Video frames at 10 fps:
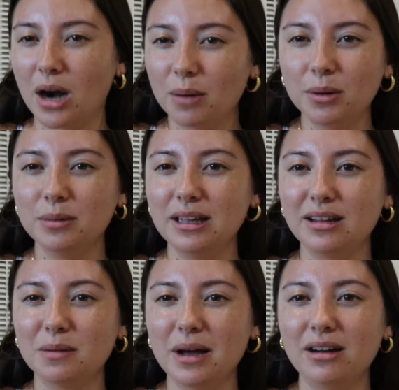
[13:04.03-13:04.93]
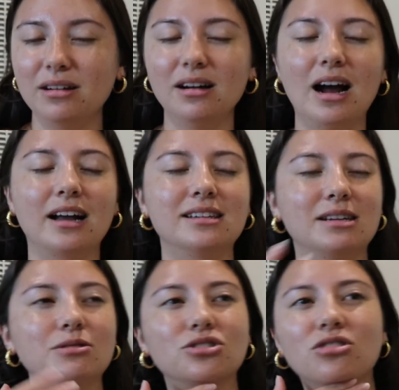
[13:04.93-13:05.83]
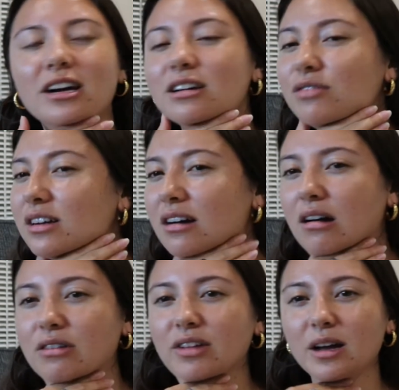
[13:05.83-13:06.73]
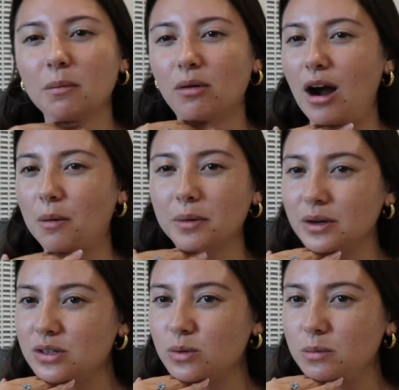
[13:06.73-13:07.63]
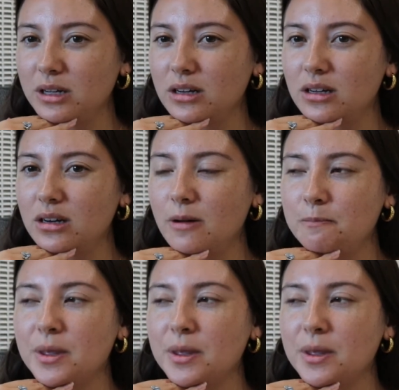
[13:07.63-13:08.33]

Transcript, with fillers: probably look better because I was trying to figure out if like a brown purse would be good